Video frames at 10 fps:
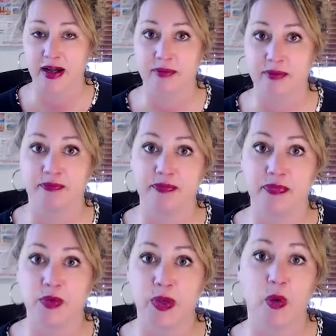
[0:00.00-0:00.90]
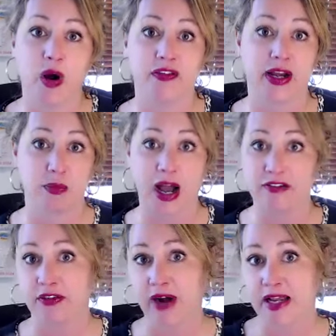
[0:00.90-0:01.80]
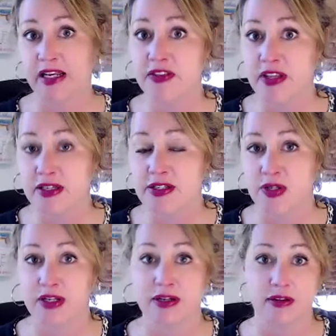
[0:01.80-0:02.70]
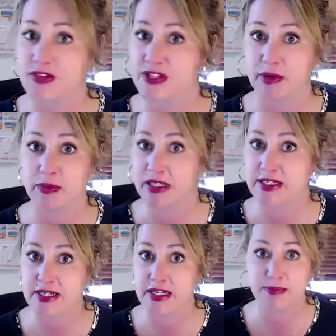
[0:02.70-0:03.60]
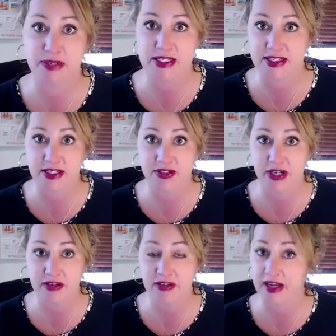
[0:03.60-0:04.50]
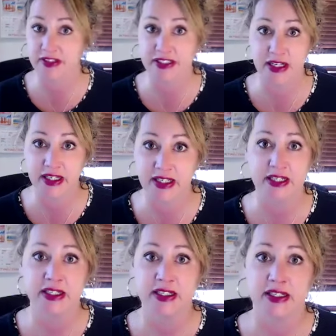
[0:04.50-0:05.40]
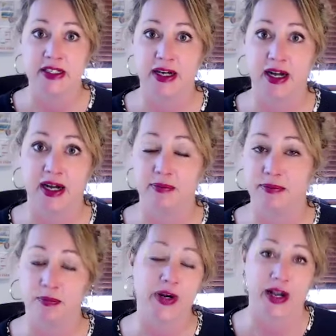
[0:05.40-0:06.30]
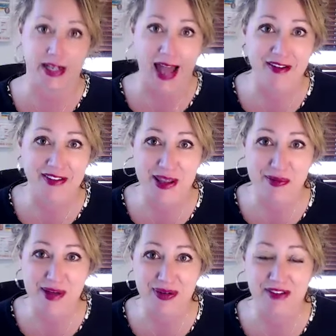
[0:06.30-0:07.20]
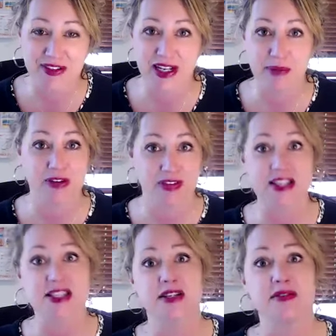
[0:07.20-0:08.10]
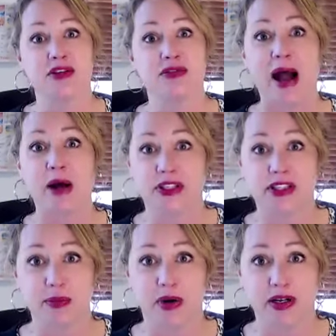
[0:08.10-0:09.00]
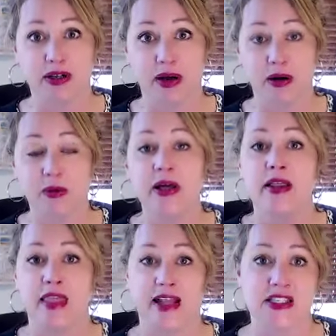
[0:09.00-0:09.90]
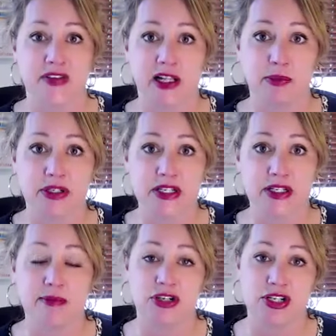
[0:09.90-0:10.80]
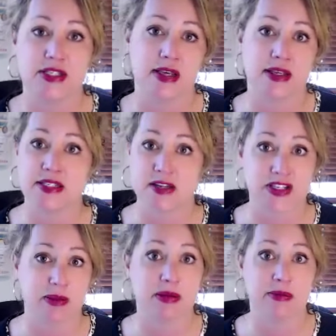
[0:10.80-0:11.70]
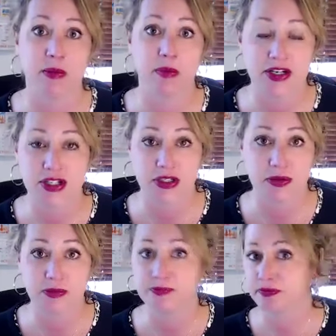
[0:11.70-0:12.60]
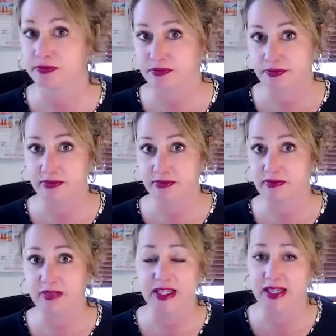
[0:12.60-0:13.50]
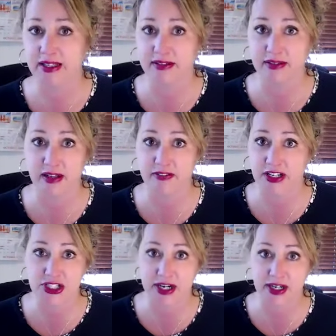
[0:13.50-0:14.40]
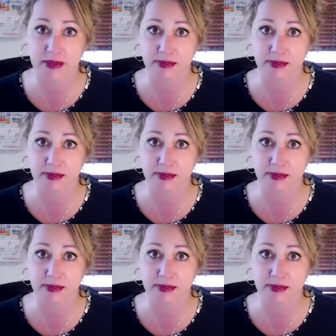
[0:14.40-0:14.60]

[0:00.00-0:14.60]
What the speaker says: We offer a wide variety of things so that somebody wants to eat biscuits and gravy every night. We're not going to have it on the menu every night, but if that's the route that they want to go, that's available to them, just as if somebody might want to eat a vegetarian